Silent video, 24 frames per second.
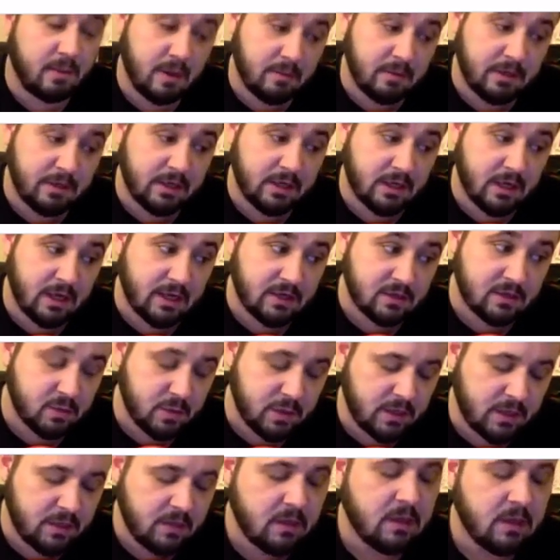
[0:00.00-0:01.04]
probably did last
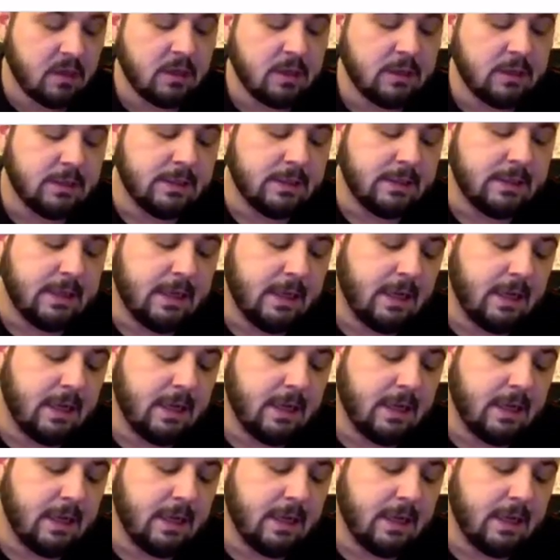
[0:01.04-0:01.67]
week and